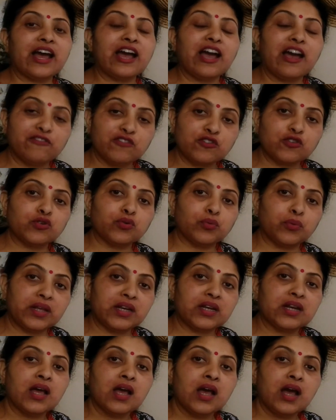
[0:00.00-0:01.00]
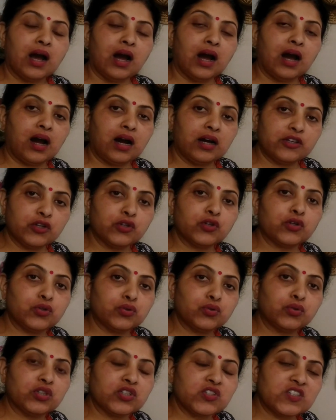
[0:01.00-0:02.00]
I have to do it,
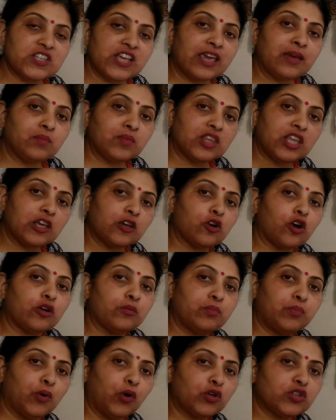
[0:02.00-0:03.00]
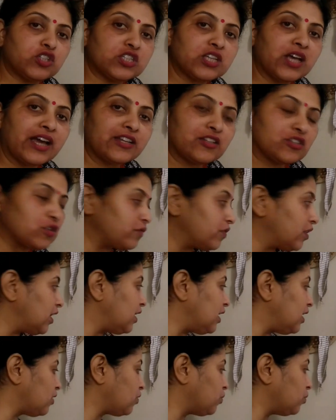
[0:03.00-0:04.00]
do the same thing on both sides of the
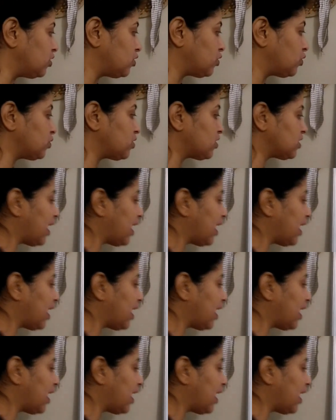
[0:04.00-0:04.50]
equal to